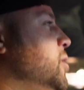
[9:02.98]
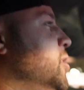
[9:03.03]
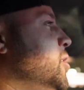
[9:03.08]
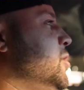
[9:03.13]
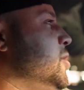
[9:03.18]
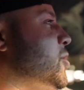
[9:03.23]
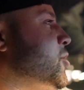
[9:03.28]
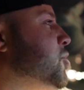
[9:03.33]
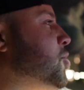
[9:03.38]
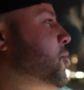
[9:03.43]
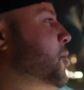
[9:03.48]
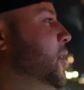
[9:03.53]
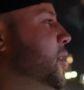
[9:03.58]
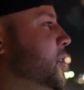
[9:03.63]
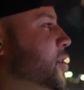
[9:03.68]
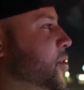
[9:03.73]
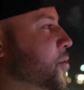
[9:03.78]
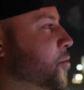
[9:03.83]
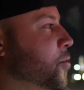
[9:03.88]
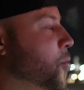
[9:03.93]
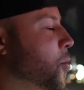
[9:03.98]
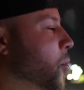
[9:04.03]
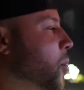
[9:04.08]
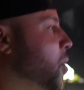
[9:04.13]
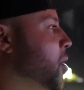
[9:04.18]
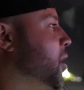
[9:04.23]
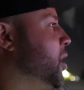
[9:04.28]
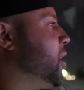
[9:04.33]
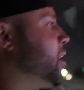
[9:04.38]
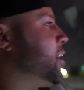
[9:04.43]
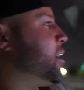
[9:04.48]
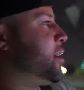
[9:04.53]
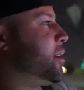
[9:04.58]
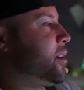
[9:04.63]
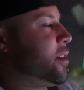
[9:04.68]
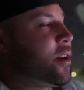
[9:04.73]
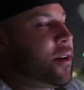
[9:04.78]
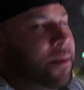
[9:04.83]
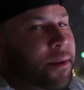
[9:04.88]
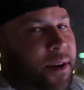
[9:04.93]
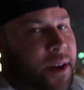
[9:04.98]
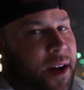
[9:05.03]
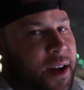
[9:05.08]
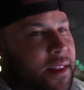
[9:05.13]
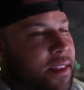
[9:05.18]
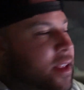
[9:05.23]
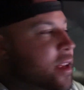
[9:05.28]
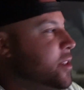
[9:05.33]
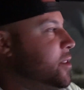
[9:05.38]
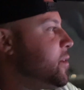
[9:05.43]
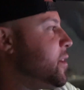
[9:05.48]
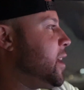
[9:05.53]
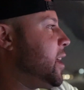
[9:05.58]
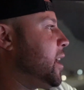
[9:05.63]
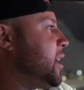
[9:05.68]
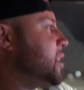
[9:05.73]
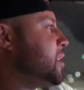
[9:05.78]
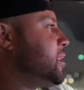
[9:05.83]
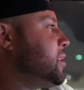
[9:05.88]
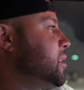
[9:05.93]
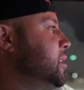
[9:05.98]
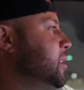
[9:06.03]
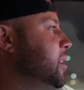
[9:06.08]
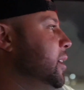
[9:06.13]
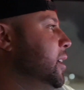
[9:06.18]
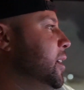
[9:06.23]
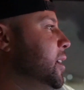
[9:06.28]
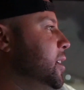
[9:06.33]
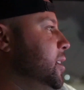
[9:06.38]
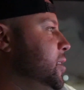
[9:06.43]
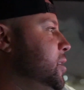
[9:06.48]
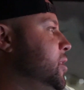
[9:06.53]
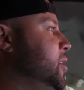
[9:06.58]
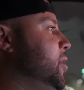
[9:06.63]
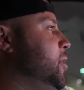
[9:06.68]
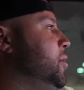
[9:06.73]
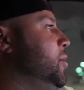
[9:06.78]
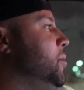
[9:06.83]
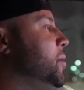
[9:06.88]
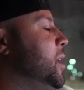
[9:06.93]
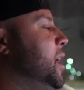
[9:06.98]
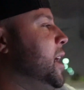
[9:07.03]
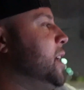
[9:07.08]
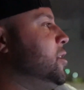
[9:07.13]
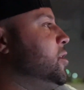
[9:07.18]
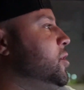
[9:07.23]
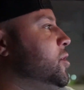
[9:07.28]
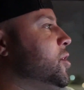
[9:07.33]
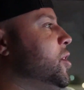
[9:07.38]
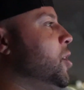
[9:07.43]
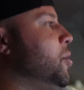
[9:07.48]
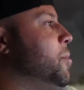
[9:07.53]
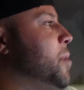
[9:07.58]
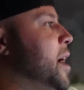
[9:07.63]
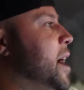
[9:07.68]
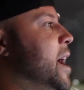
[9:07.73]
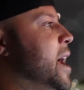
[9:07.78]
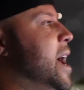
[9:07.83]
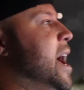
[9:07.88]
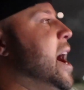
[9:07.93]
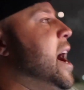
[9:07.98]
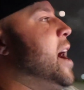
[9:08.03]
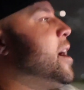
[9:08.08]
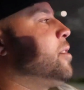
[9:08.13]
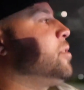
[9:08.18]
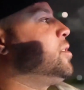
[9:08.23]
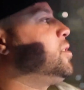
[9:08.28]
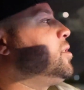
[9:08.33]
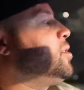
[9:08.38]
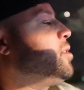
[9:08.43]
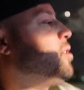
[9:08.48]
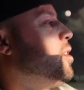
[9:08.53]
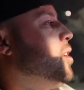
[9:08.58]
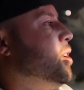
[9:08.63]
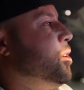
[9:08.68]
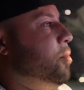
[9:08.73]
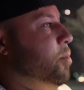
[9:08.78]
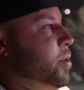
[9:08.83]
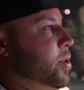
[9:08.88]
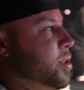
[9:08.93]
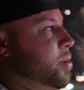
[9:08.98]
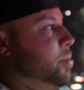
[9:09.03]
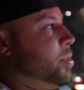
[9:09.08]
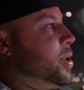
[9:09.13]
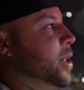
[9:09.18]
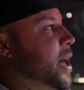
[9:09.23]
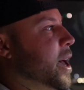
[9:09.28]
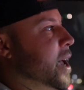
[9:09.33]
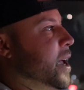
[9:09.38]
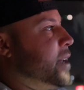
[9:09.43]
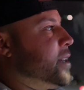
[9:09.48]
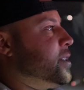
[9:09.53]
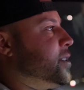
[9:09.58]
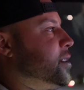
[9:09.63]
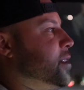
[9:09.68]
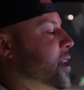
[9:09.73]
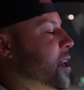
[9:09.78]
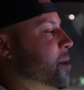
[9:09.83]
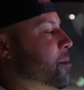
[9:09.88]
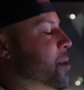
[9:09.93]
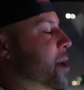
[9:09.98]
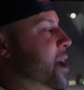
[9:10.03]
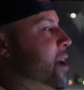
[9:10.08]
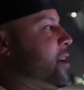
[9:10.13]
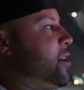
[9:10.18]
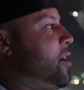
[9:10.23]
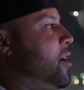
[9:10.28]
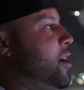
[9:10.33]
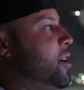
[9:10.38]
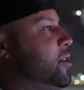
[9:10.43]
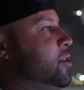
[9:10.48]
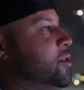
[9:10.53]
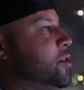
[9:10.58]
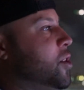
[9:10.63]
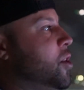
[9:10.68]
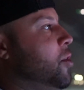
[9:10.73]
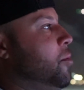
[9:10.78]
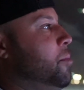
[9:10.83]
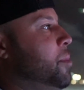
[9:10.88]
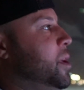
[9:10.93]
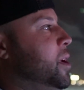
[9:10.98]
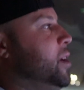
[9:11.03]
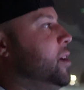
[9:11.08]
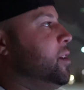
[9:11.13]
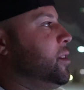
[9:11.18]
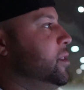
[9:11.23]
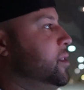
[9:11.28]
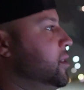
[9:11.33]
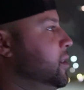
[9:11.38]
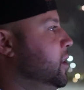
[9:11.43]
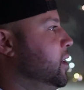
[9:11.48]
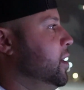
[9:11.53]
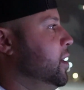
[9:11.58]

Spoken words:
a shortage of water going on in Las Vegas. So you can't just go buy a house with a blank slate backyard and just go build